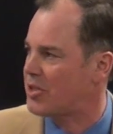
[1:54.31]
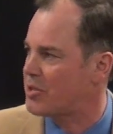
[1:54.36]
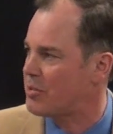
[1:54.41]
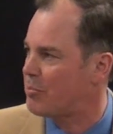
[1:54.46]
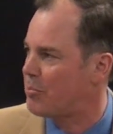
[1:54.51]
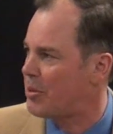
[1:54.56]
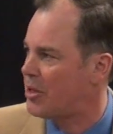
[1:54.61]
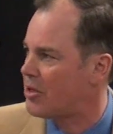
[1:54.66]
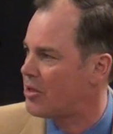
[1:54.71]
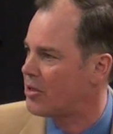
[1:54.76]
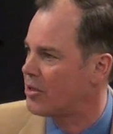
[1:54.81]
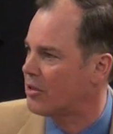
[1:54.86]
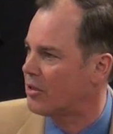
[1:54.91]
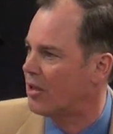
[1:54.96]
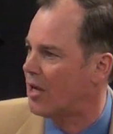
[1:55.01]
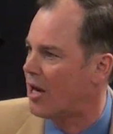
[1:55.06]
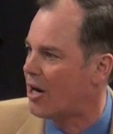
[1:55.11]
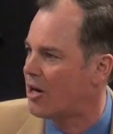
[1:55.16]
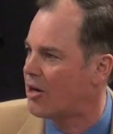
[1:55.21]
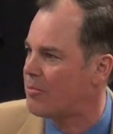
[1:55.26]

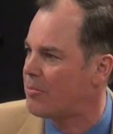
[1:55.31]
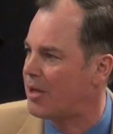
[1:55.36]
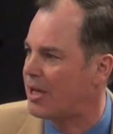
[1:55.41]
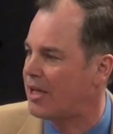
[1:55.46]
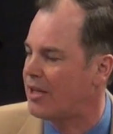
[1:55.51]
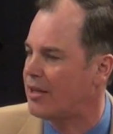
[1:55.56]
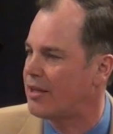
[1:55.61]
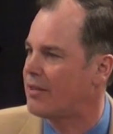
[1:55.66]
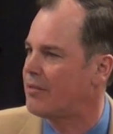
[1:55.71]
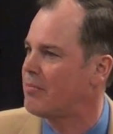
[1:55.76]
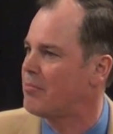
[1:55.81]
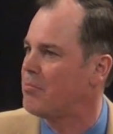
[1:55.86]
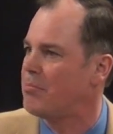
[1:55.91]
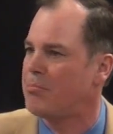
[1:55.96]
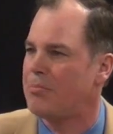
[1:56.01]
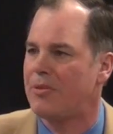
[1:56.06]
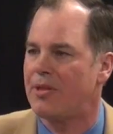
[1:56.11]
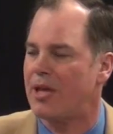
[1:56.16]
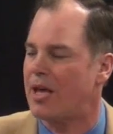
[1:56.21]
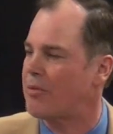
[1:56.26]
Imperial Army,
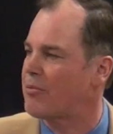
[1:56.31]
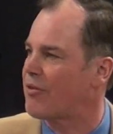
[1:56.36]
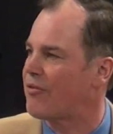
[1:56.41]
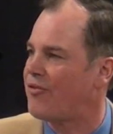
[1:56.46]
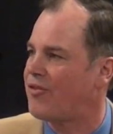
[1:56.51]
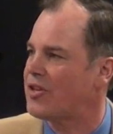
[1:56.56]
they were